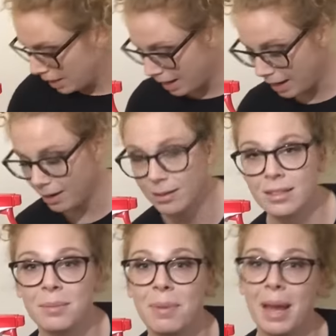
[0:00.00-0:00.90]
and
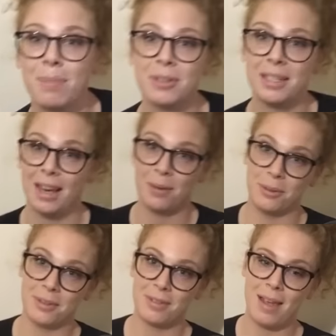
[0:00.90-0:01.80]
some paper
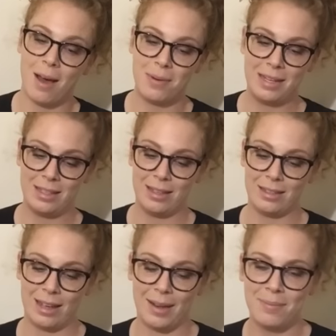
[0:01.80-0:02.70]
towels. How easy is
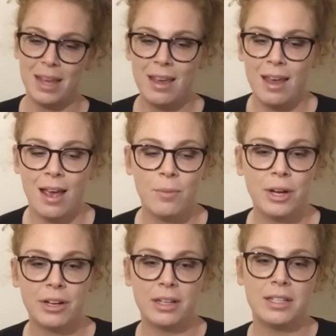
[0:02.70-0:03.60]
that? And what
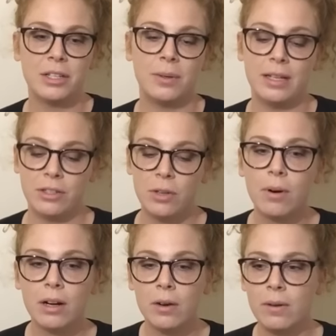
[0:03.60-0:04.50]
you're gonna do is you
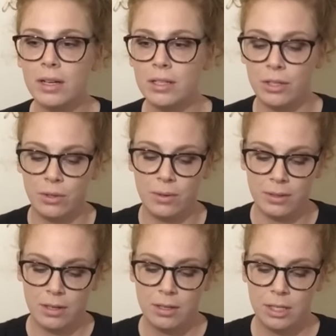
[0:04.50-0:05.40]
are going to
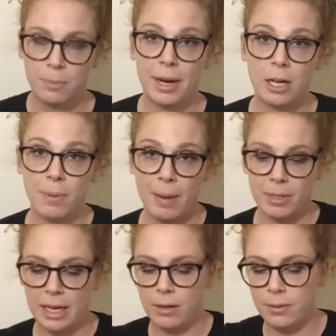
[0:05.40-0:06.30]
spray your paper
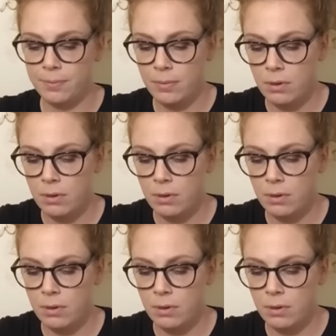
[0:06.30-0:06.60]
towel,